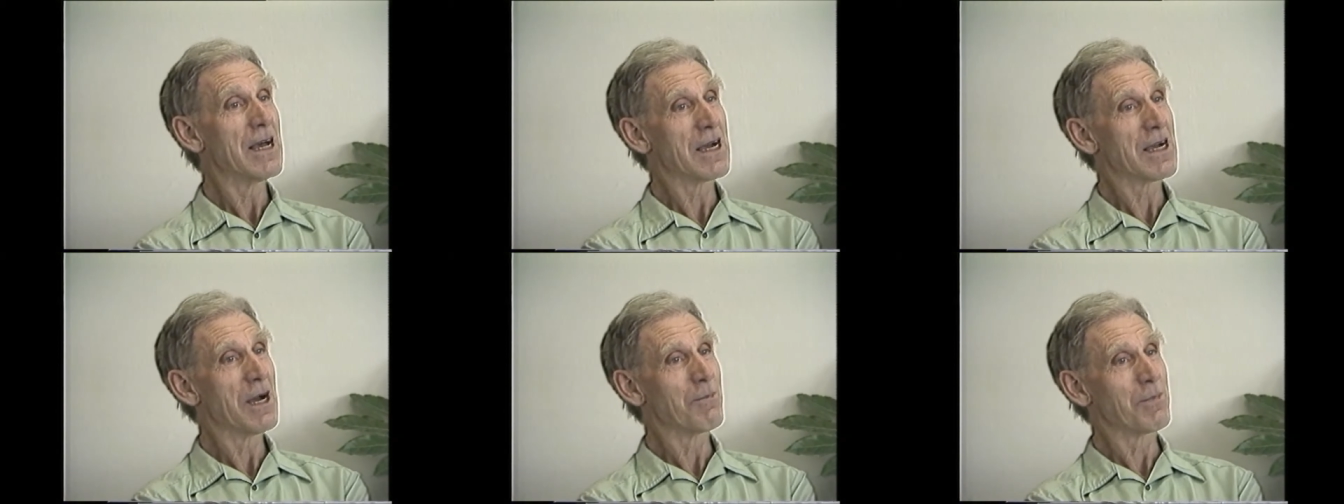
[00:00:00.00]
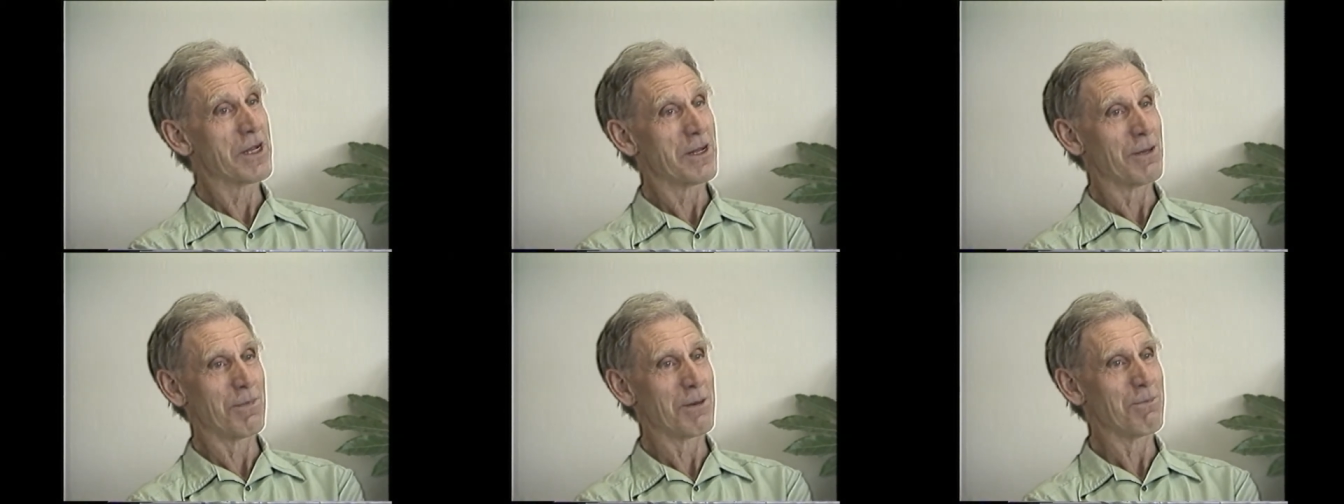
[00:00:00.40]

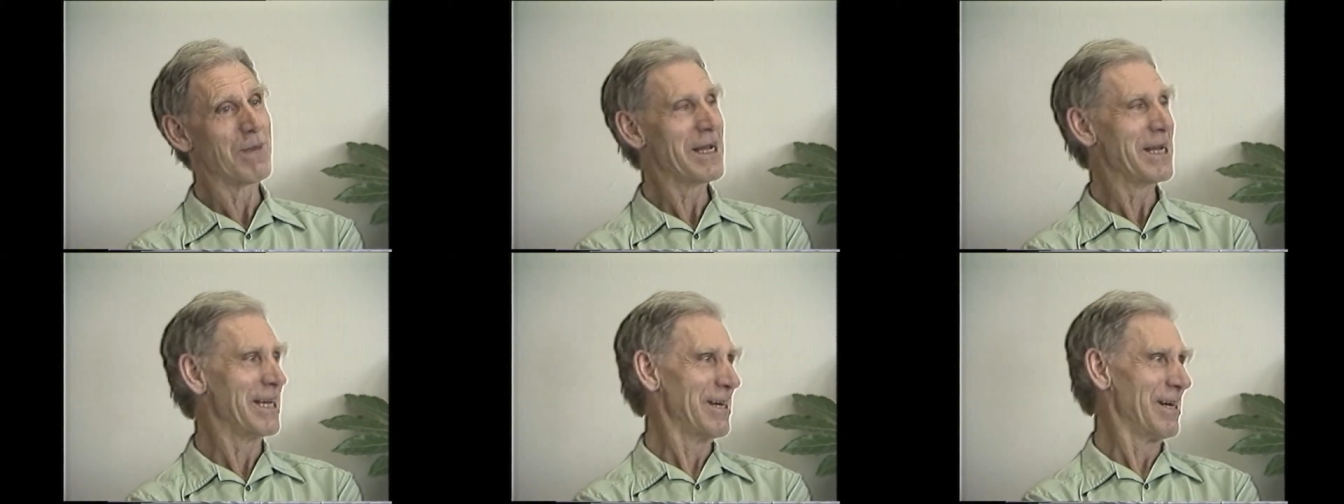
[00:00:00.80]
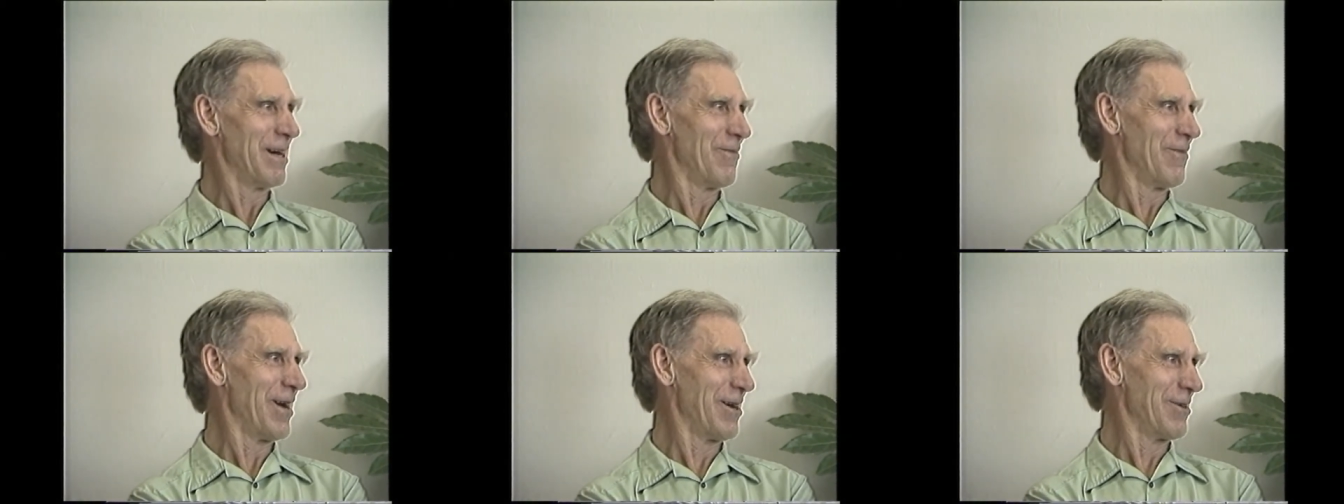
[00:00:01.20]
accompanied him on many
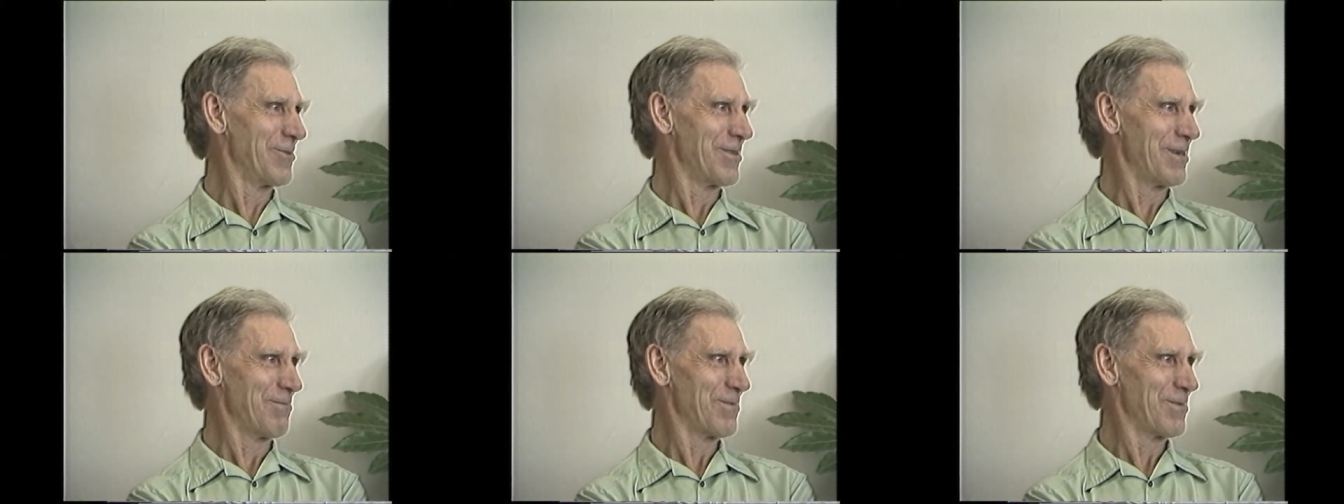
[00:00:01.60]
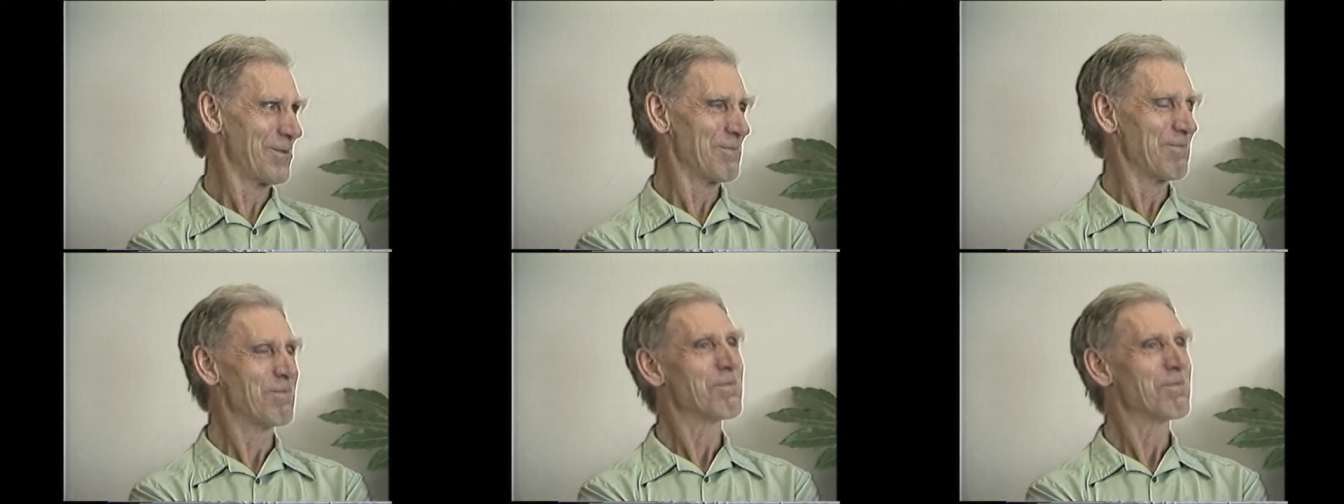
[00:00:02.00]
of our trips.